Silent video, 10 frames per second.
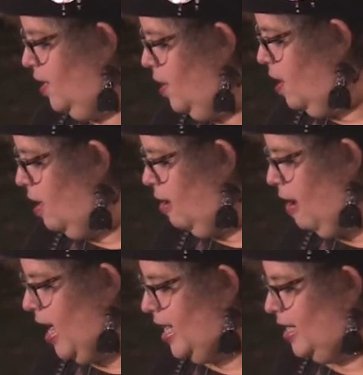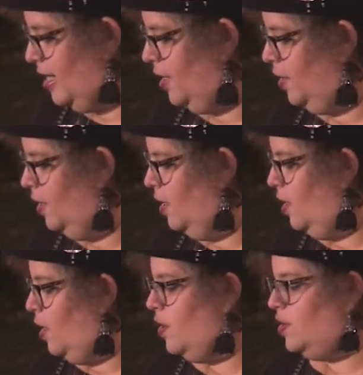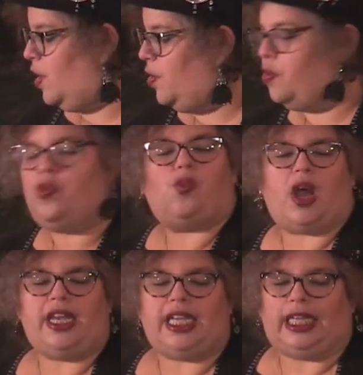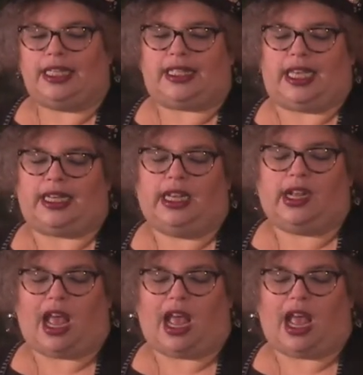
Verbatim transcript: All right. So what is it